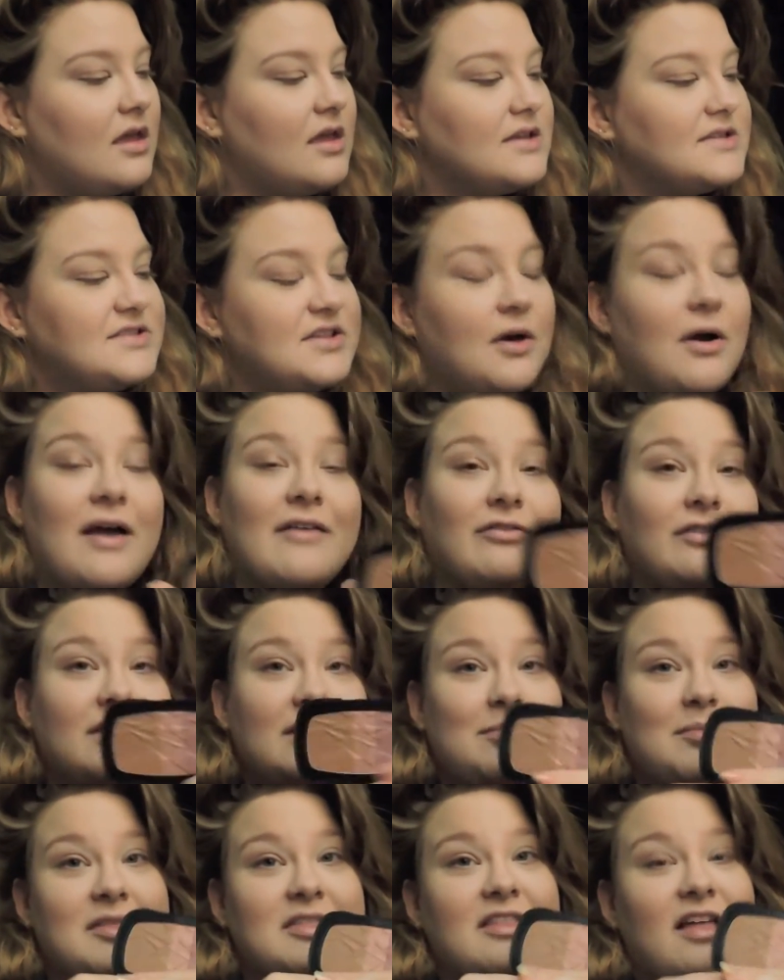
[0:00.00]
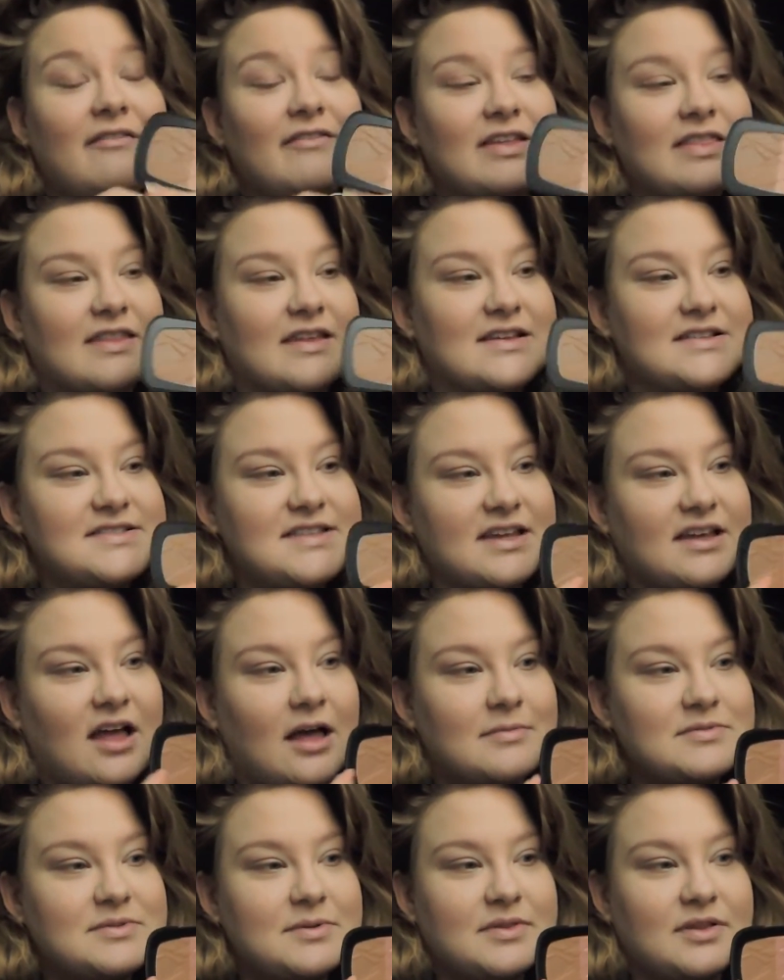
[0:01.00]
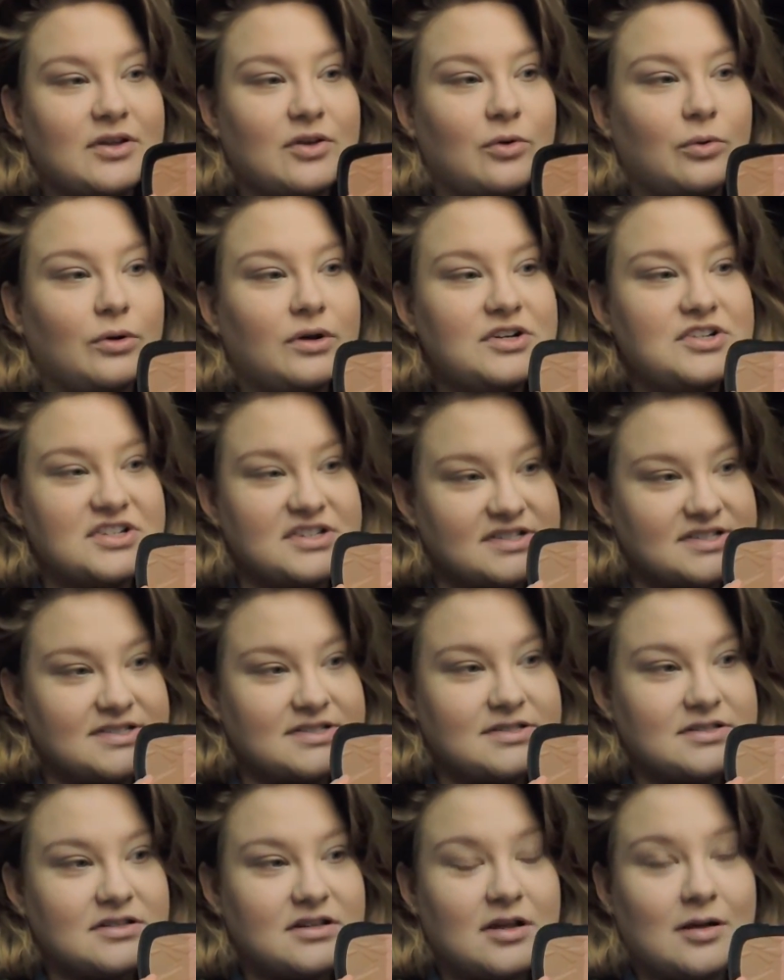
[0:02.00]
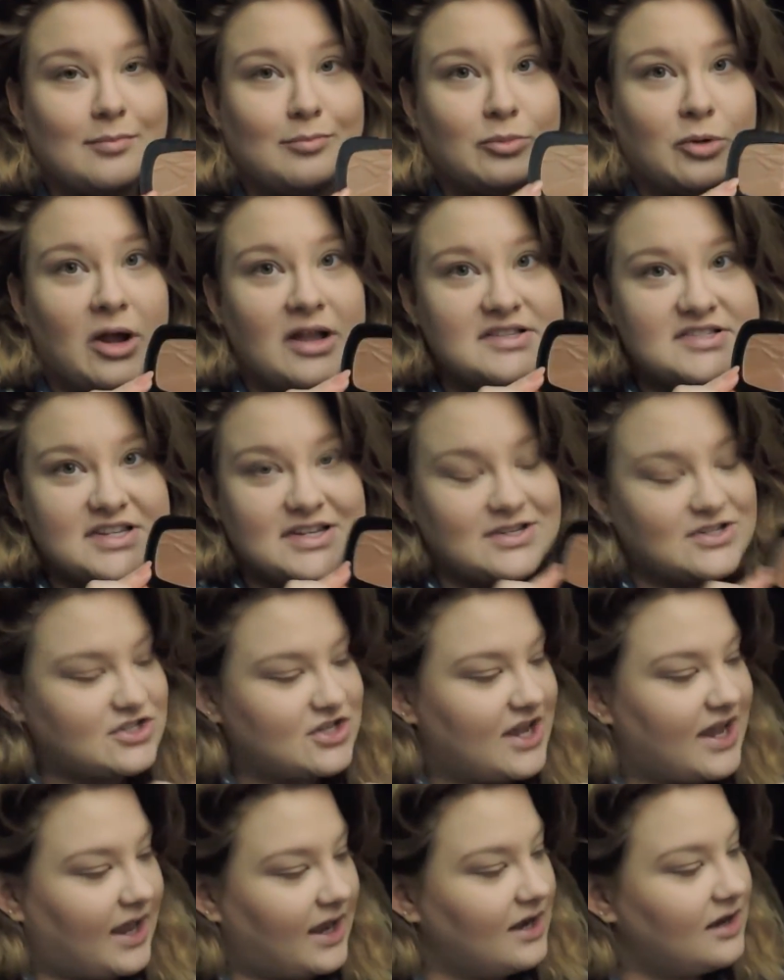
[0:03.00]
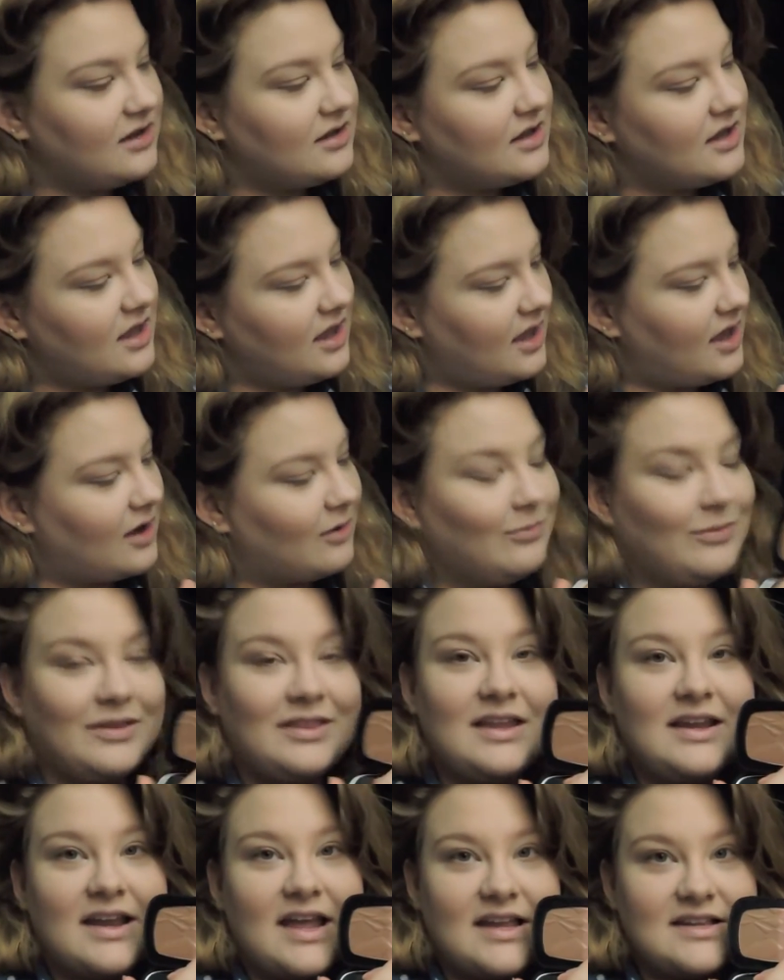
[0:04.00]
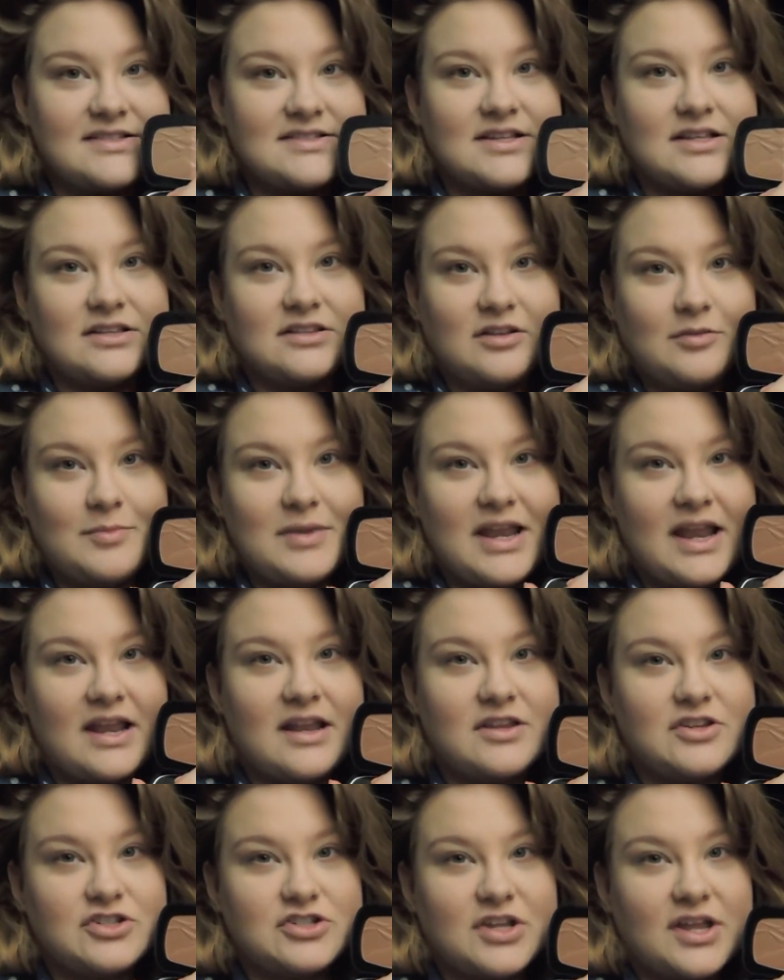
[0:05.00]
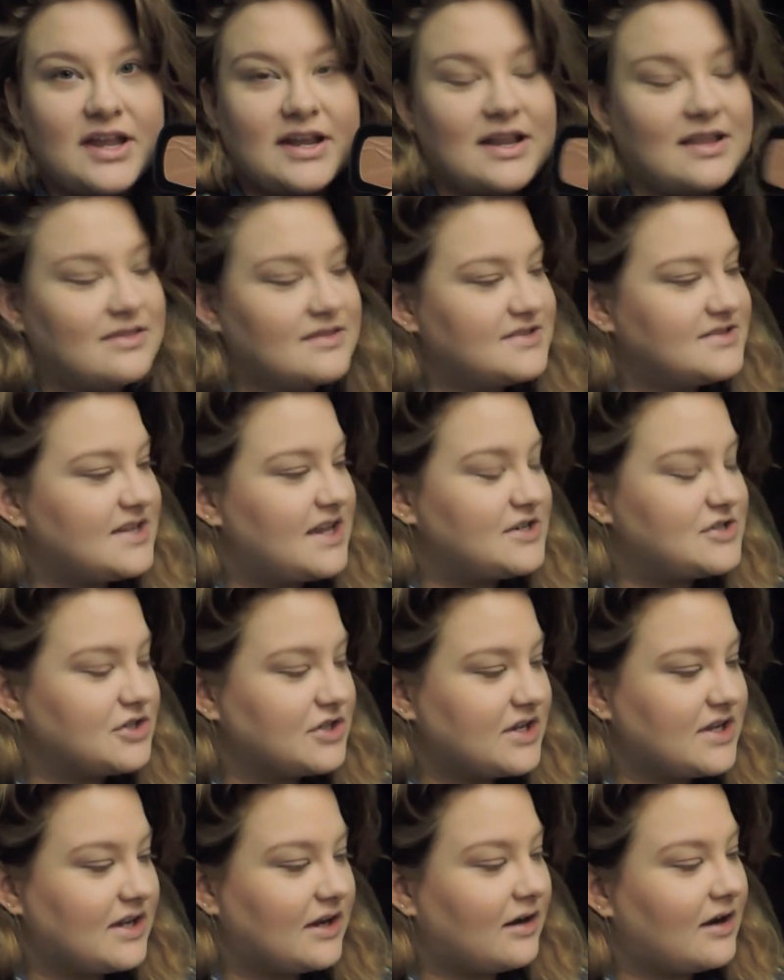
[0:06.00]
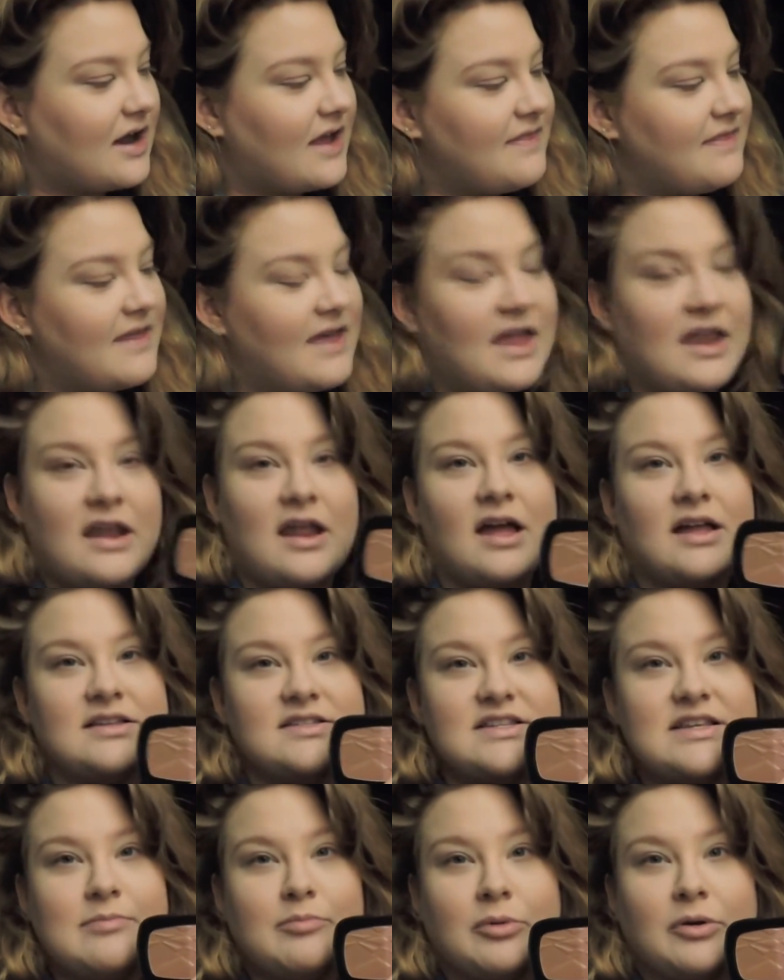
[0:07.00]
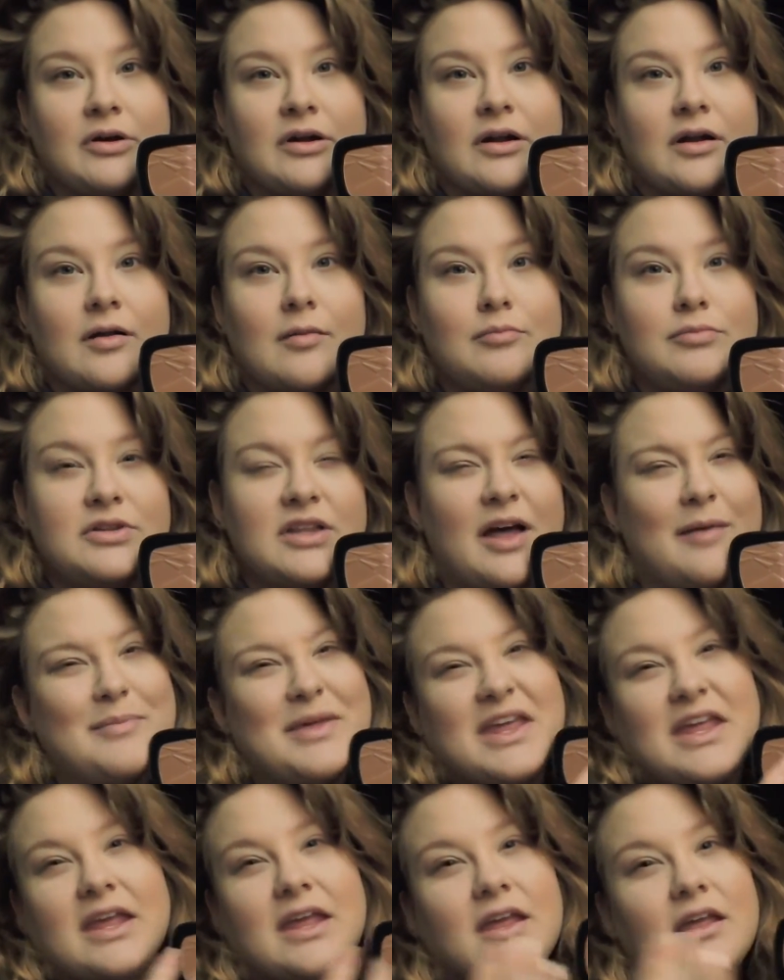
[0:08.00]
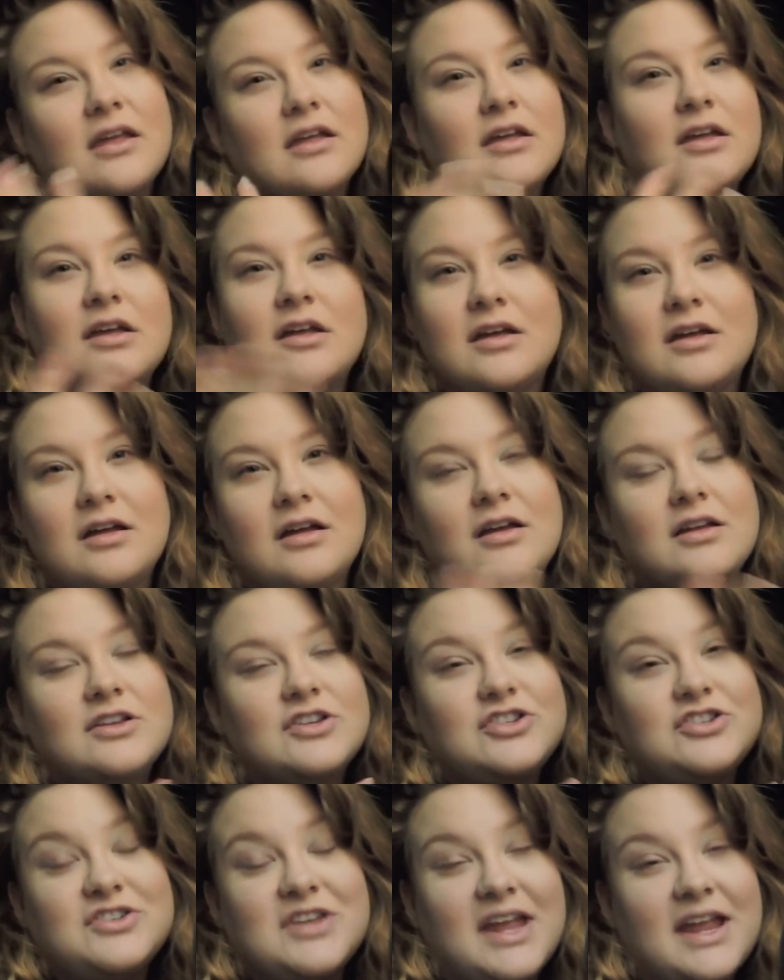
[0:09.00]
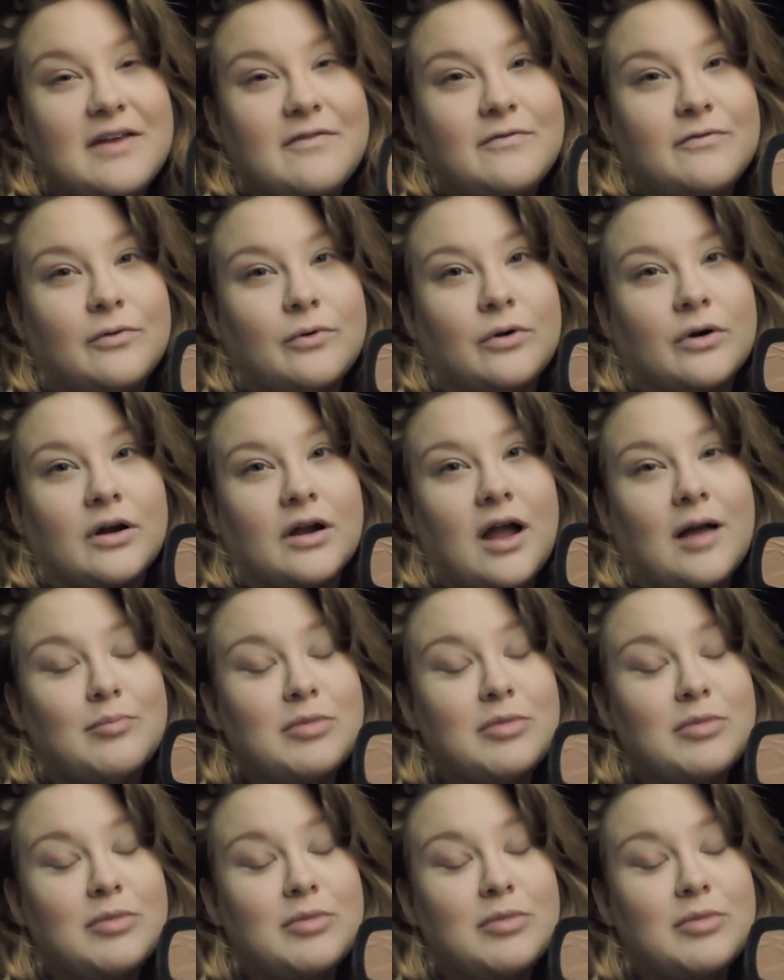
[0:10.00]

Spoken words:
So I've really been loving this. It comes with a gorgeous bronzing shade, a really nice illuminating shade in the center here, and then a deeper plummy shade for a